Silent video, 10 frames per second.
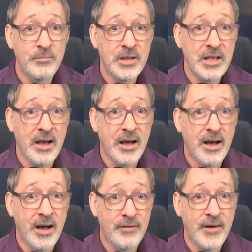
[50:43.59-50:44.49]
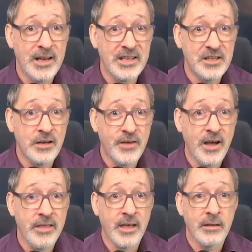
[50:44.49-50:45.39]
the file itself
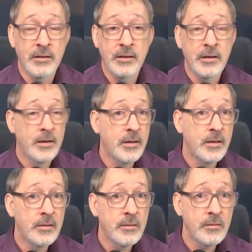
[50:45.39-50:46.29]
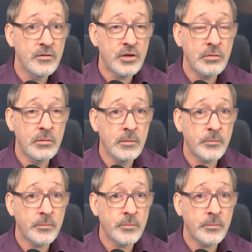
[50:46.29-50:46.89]
either. So